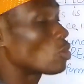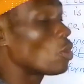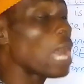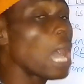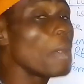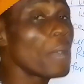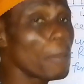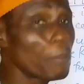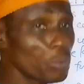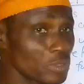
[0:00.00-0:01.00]
is called
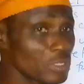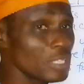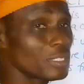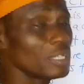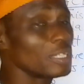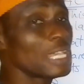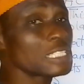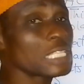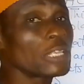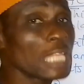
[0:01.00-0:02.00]
Haber process.
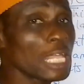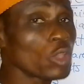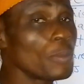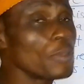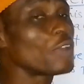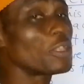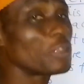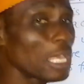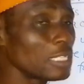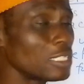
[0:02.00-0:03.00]
That's another topic for
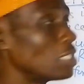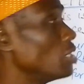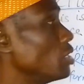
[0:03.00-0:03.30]
another day.